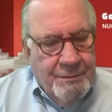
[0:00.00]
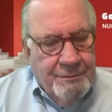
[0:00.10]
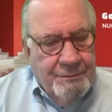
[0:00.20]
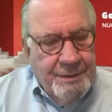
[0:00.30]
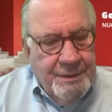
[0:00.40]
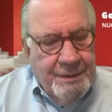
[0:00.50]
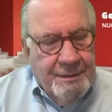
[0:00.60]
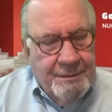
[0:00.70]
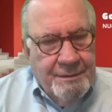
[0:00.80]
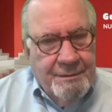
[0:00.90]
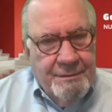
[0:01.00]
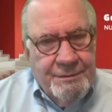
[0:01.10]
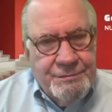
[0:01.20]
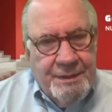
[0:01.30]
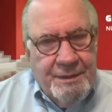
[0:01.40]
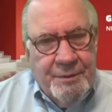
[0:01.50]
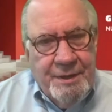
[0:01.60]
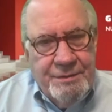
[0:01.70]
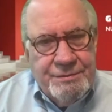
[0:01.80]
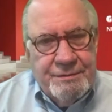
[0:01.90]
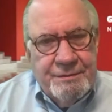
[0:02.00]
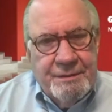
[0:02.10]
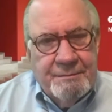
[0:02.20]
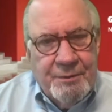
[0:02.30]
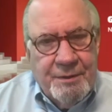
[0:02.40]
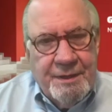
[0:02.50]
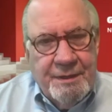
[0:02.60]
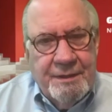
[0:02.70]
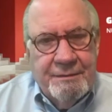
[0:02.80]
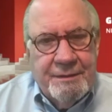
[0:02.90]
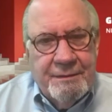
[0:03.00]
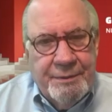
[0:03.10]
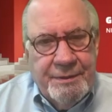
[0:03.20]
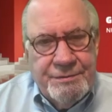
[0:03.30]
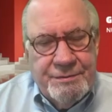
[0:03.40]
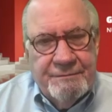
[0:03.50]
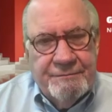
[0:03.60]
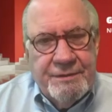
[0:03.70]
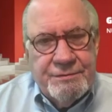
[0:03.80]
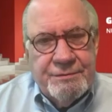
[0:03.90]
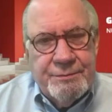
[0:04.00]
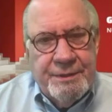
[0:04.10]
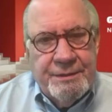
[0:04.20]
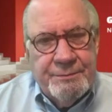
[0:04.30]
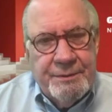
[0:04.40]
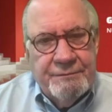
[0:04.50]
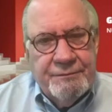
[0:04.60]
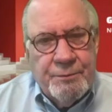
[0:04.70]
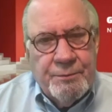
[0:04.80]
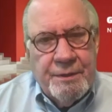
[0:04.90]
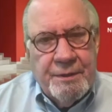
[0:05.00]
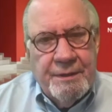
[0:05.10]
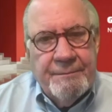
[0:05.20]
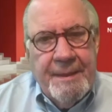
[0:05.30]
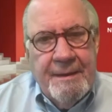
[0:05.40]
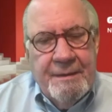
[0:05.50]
The celebration marking the completion of Vision 2024.